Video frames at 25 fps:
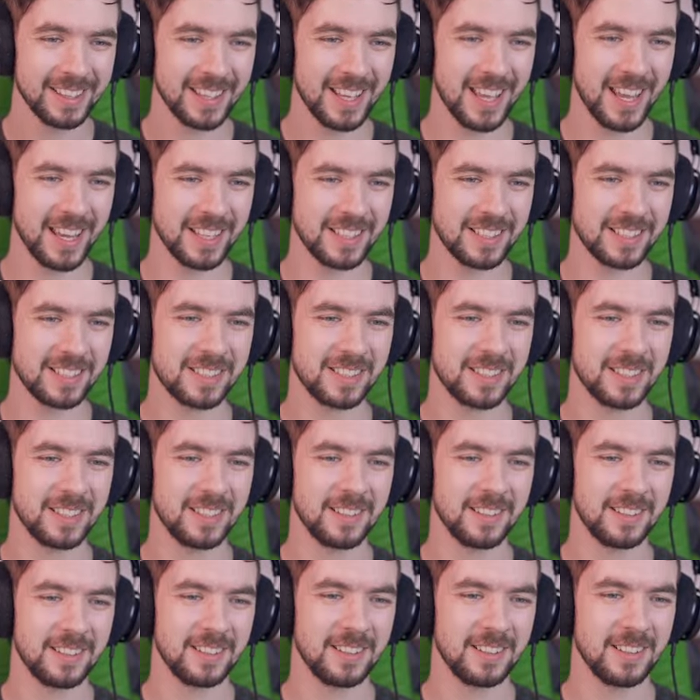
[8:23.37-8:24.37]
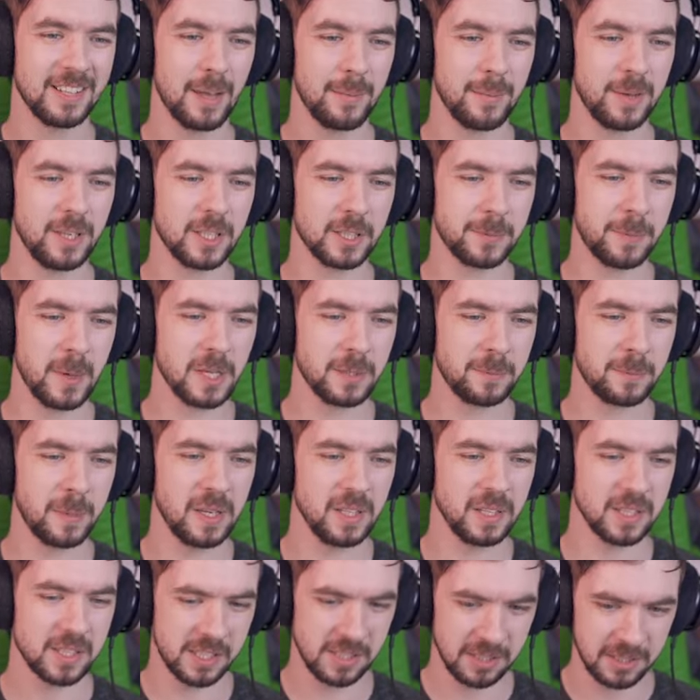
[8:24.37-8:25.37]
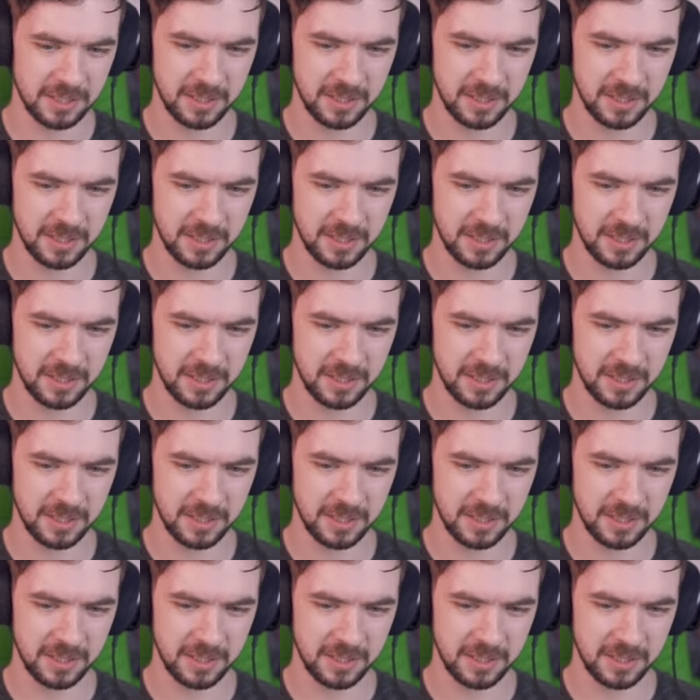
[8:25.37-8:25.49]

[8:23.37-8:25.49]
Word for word: Thanks. You've almost won. I made a space penis.